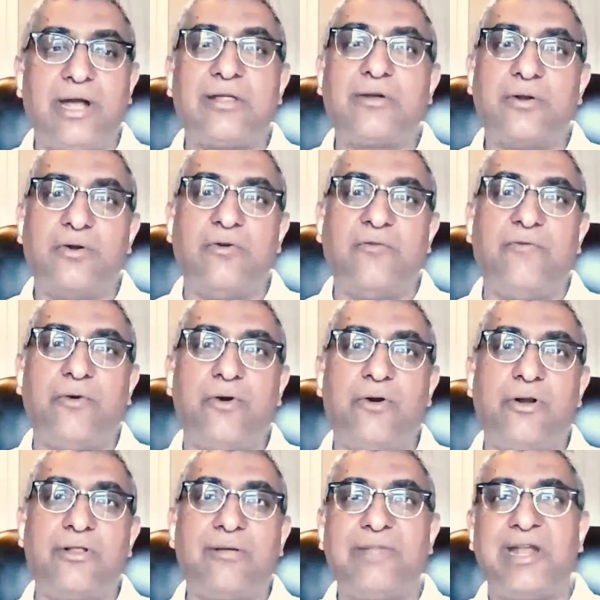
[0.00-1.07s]
escrow
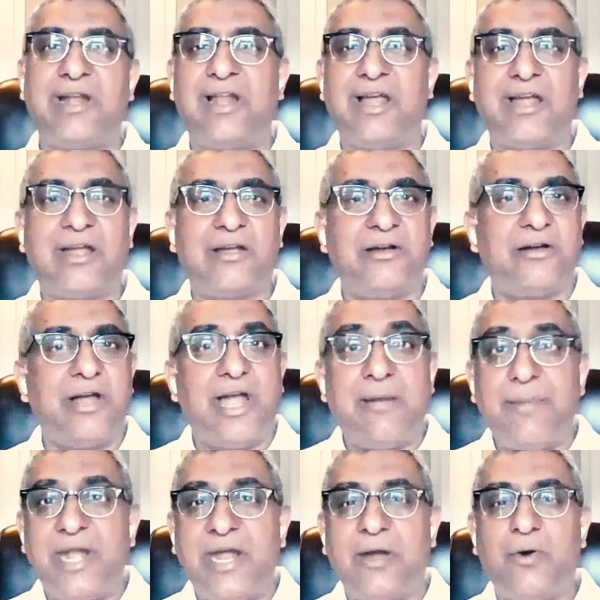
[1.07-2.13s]
for something like
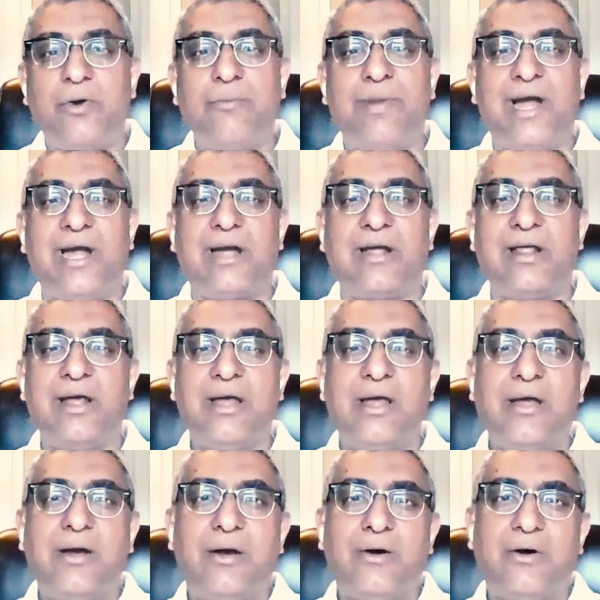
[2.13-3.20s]
M&A holdback
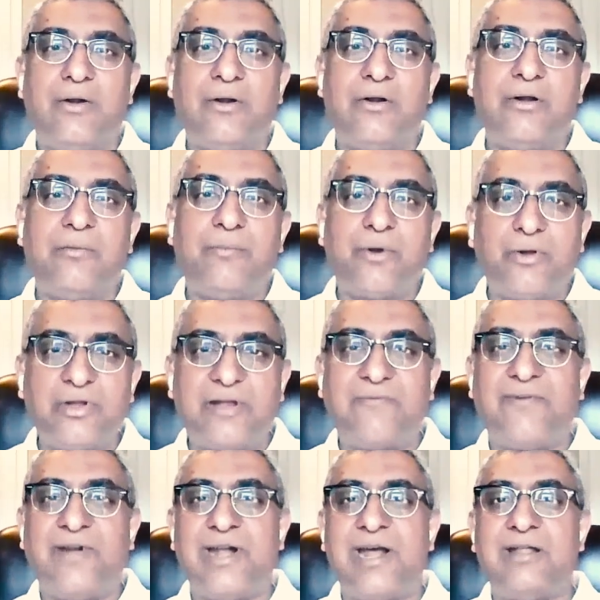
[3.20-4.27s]
or
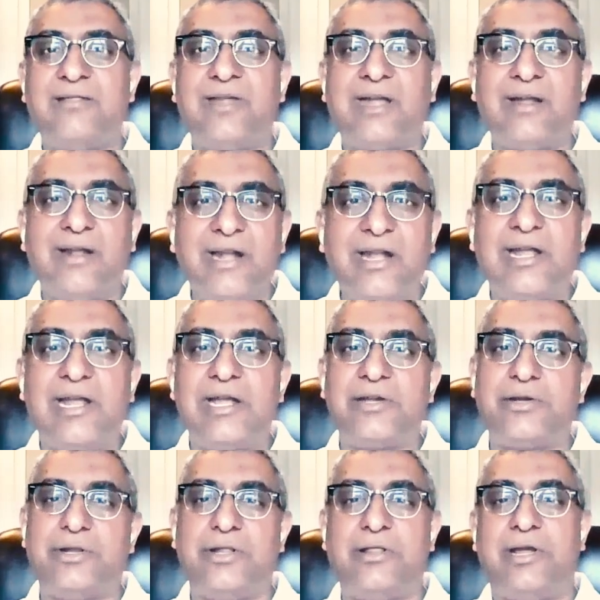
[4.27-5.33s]
project financing,
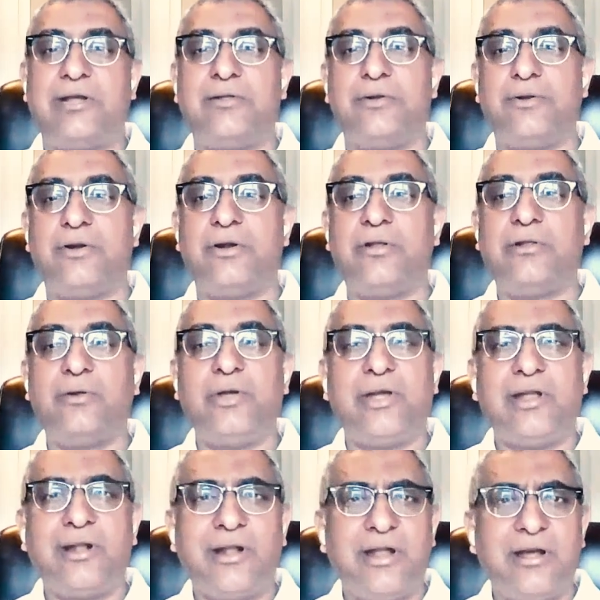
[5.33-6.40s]
litigation, etc. So you
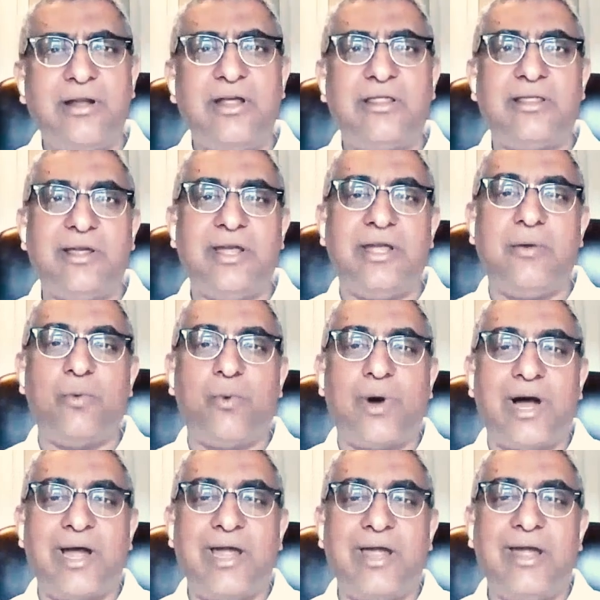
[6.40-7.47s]
can clearly see
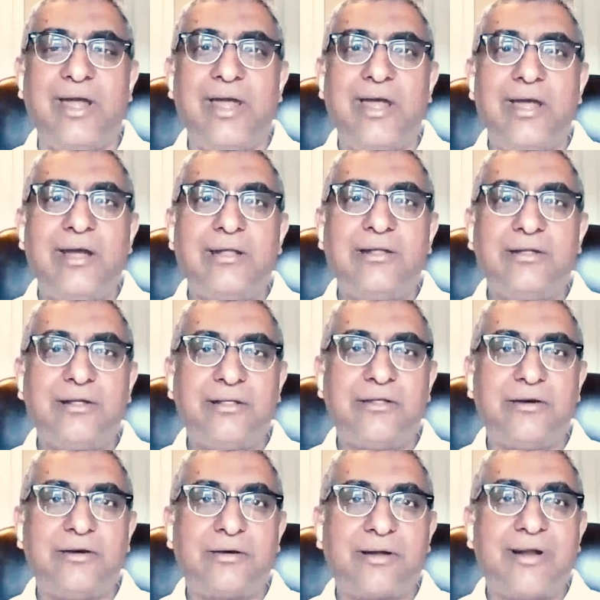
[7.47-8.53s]
why this is
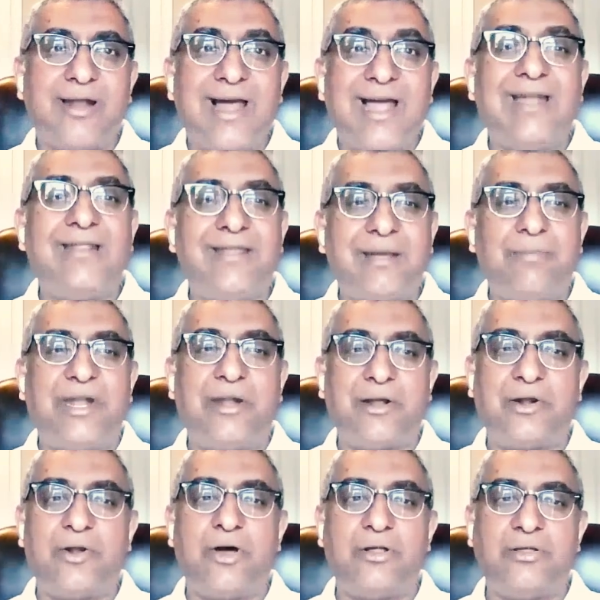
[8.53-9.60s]
client segment
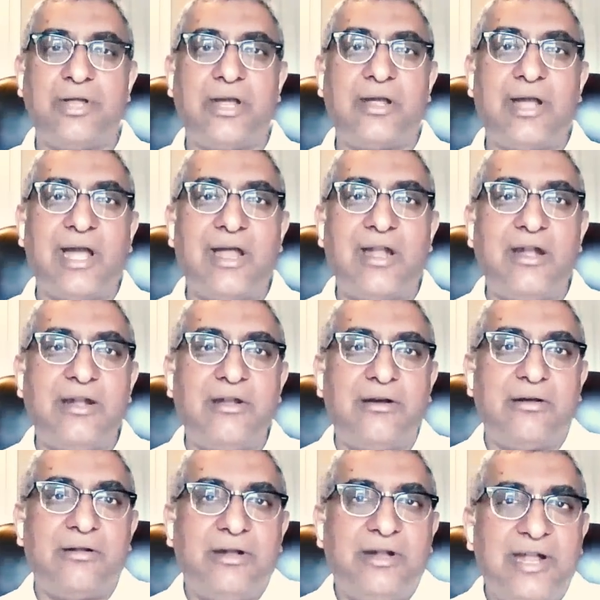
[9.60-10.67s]
agnostic and
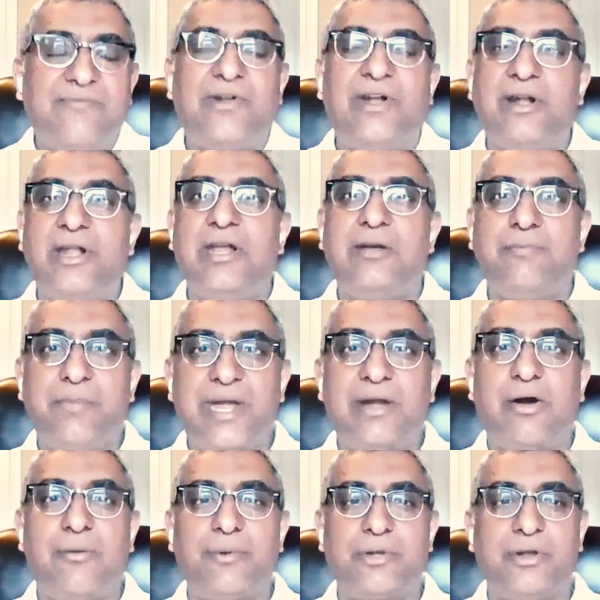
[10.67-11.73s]
definitely a big
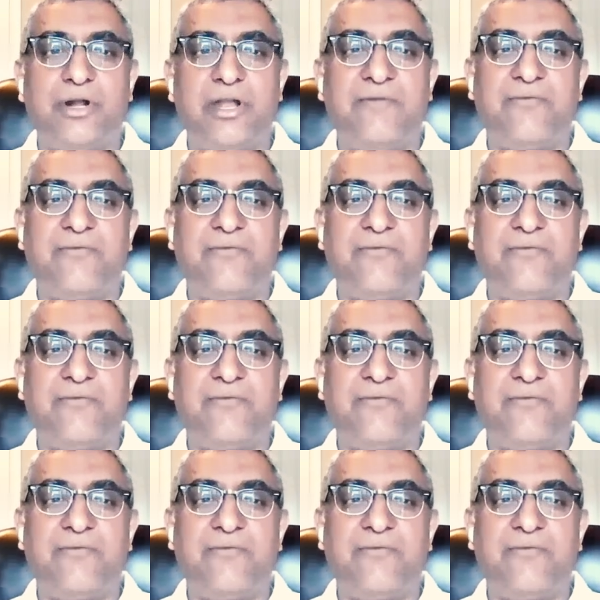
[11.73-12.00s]
opportunity